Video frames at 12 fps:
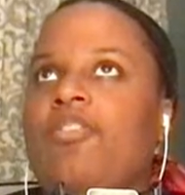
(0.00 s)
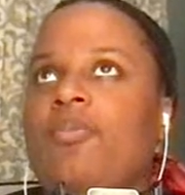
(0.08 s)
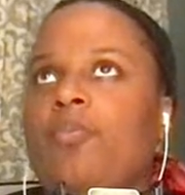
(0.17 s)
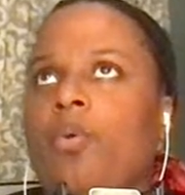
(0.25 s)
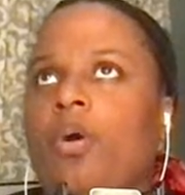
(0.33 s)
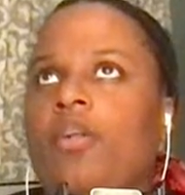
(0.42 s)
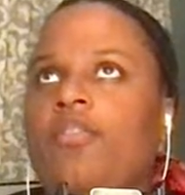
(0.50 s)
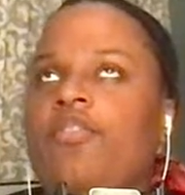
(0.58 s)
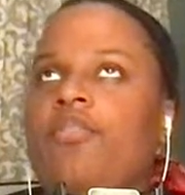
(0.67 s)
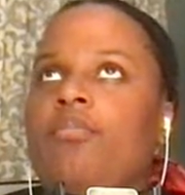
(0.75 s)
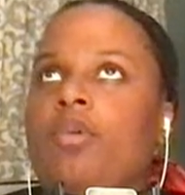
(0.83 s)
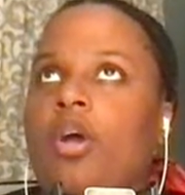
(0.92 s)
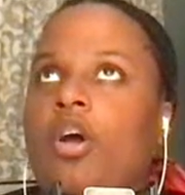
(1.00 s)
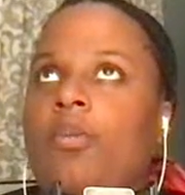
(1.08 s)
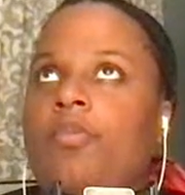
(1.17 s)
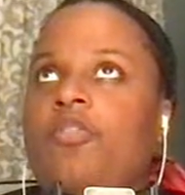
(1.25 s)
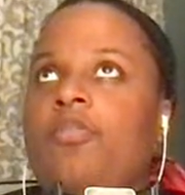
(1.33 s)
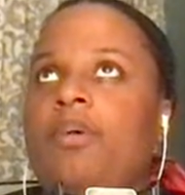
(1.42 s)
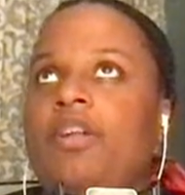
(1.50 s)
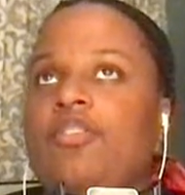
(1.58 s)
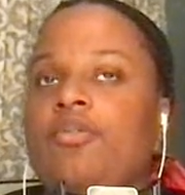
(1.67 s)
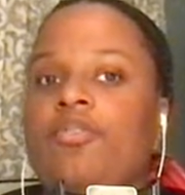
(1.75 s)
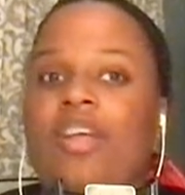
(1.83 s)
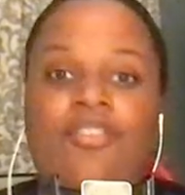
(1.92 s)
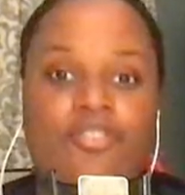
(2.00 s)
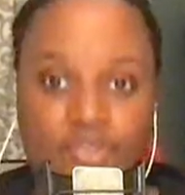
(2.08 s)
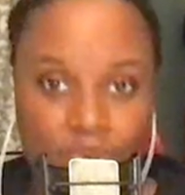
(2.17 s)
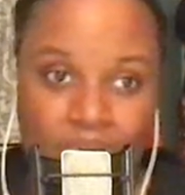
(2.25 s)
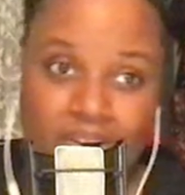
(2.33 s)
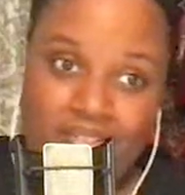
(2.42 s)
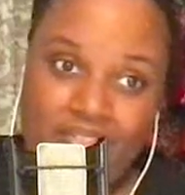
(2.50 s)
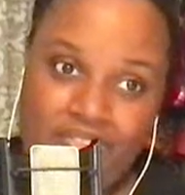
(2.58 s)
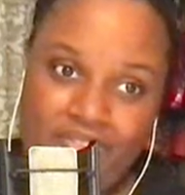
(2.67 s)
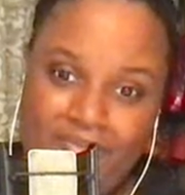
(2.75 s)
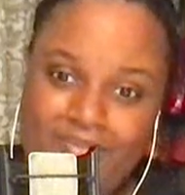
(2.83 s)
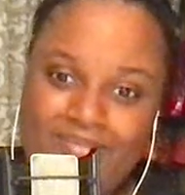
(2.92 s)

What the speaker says: wands, cups, pentacles, and swords.